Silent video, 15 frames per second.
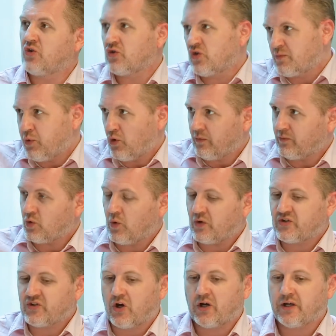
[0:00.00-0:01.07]
not just put them to
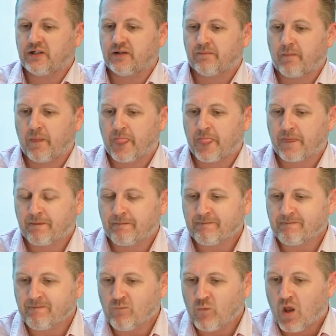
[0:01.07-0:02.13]
one side.
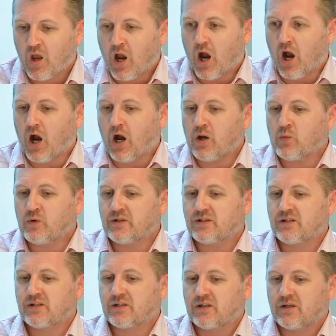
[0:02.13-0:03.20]
I
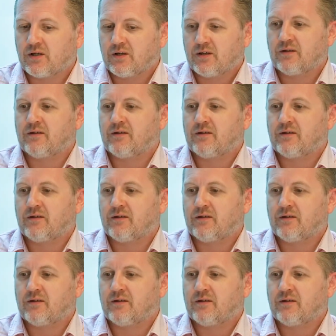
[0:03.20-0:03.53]
was